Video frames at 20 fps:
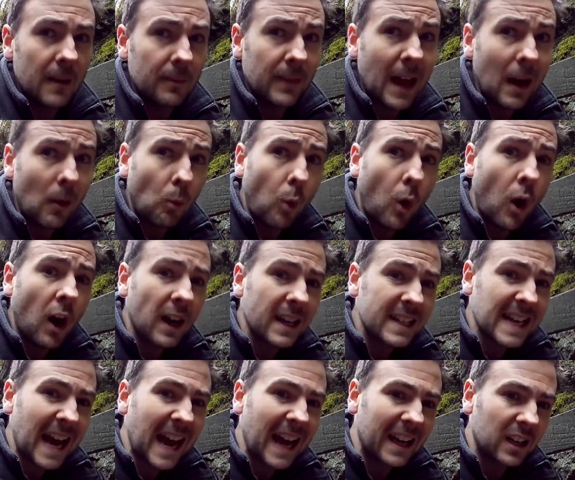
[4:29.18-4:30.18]
That wide
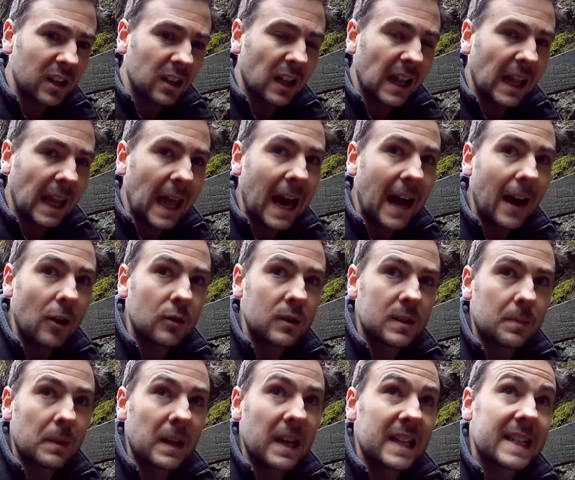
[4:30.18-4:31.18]
angle allows
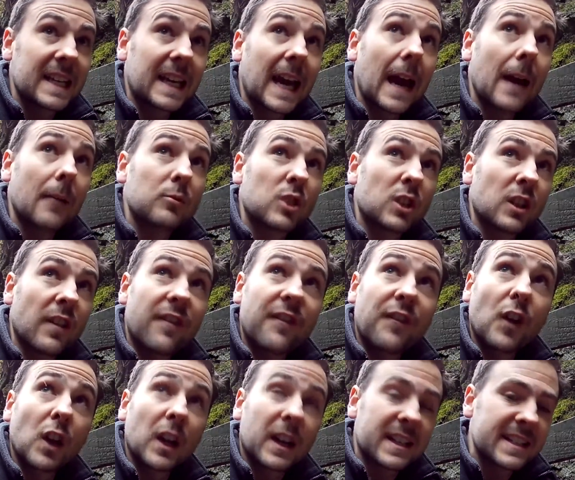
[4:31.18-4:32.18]
me to capture the
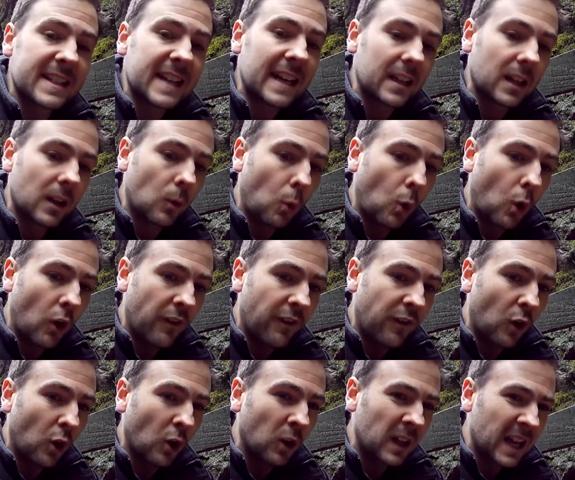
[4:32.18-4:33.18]
full extent of the
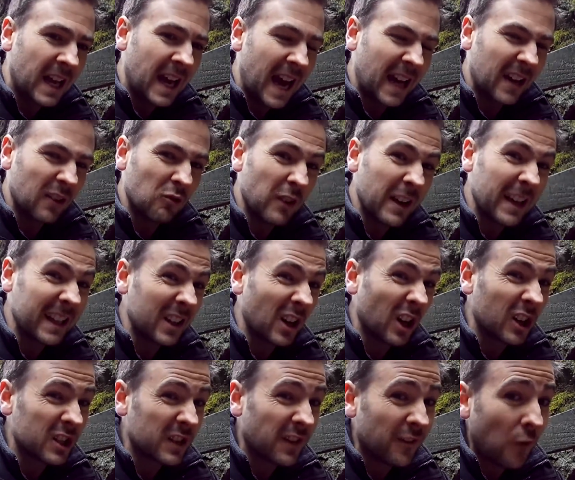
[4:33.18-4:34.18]
waterfall and a really
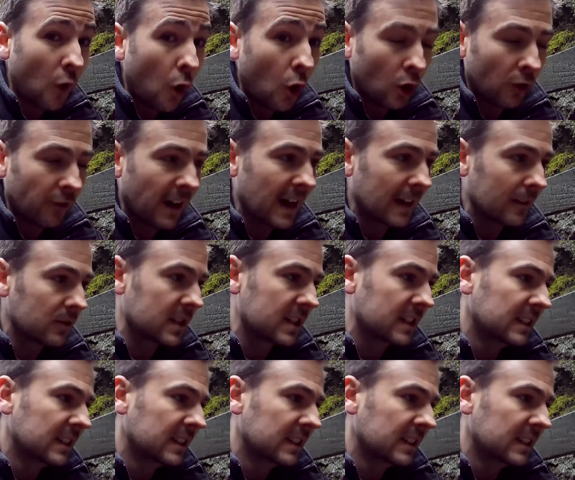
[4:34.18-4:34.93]
nice foreground.